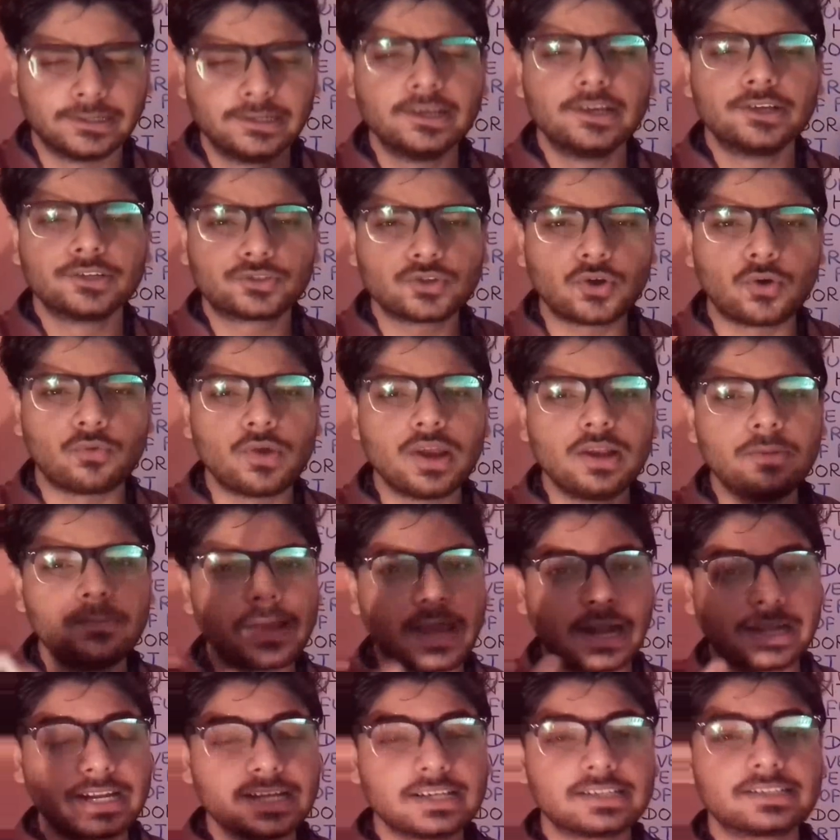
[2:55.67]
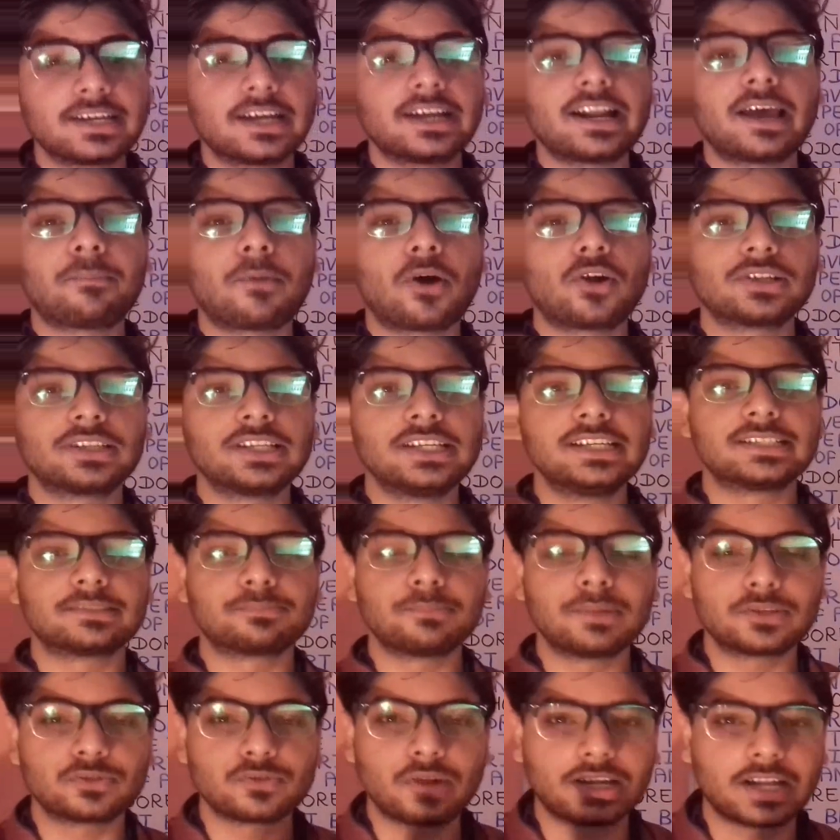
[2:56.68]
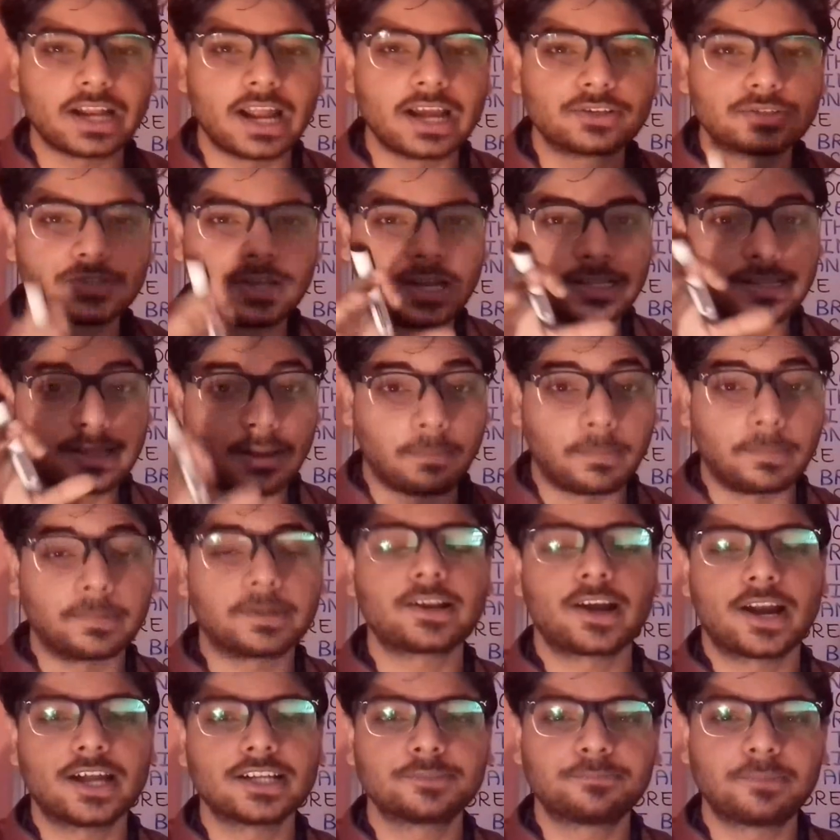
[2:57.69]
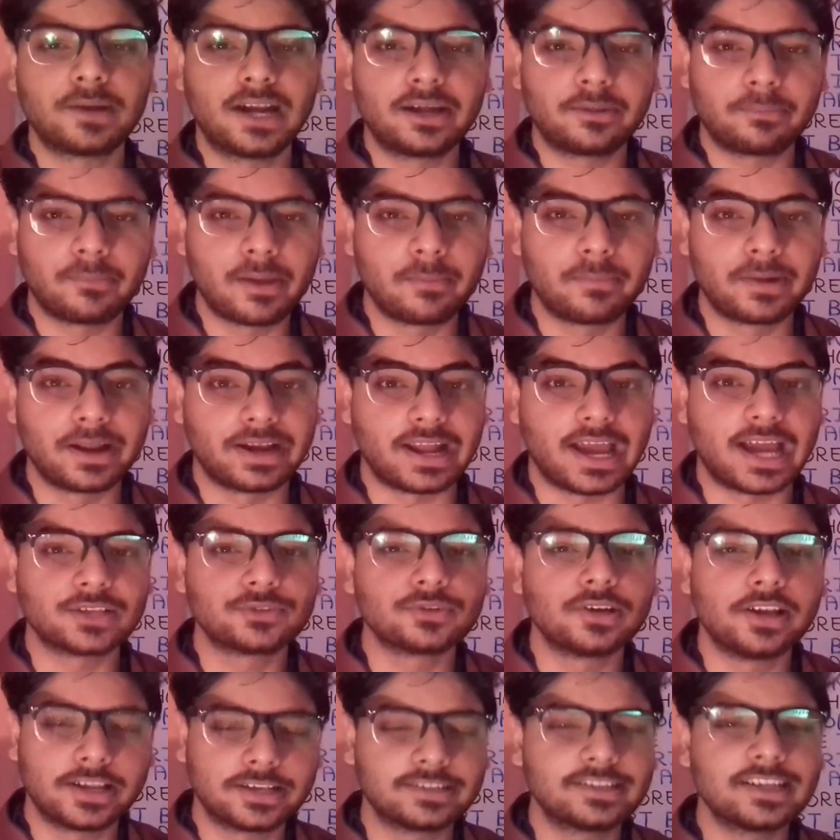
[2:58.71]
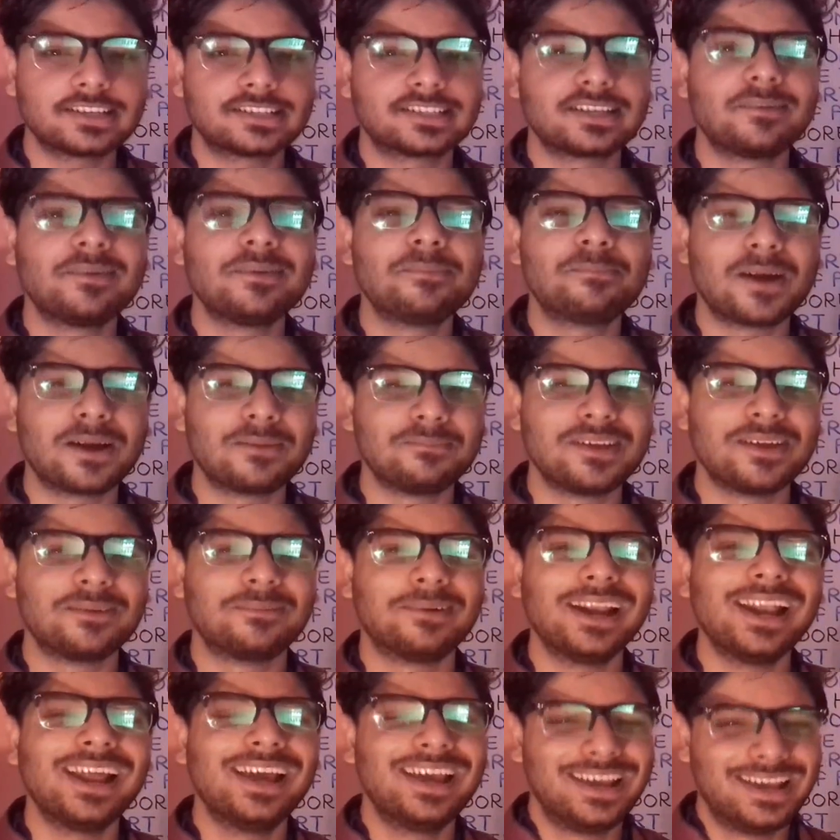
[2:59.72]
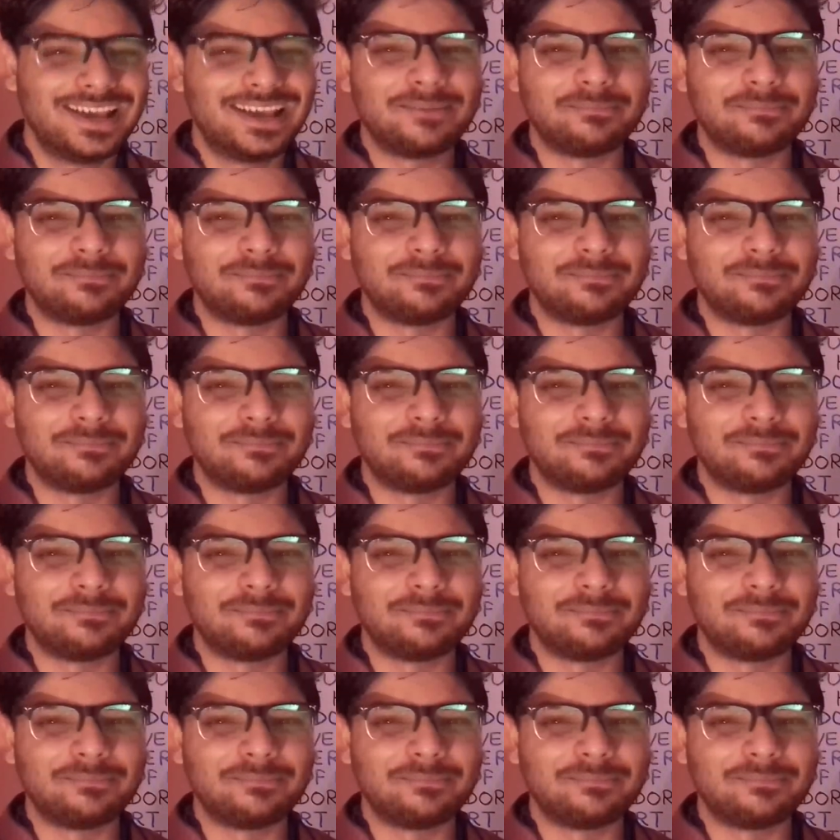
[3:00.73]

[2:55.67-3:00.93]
So we'll be understand about these, means what are actually the transparent membrane as well as the semi-permeable